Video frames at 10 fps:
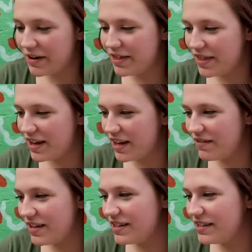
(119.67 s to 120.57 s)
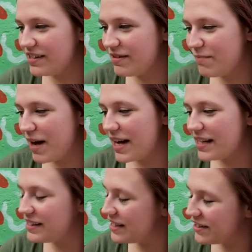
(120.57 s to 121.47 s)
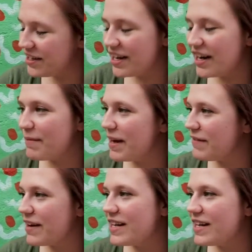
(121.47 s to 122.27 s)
think it was my senior year, my very